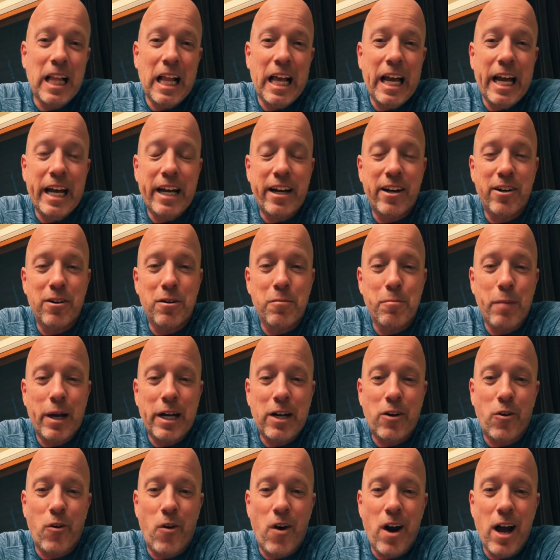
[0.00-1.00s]
on my leg or
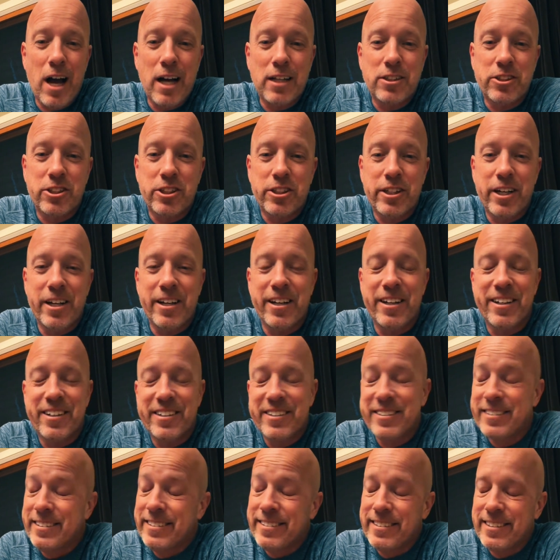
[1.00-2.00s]
in my crotch.
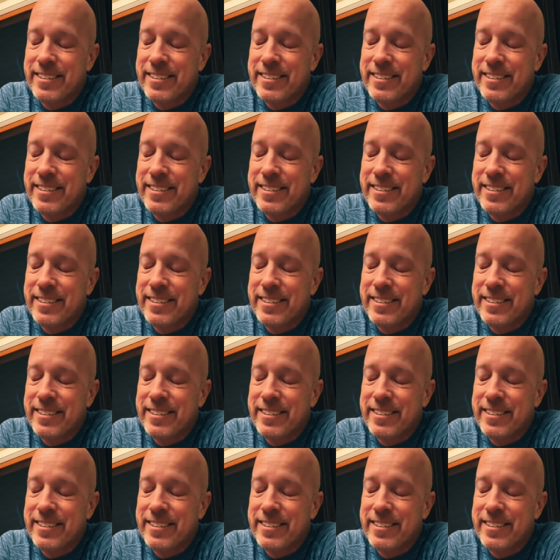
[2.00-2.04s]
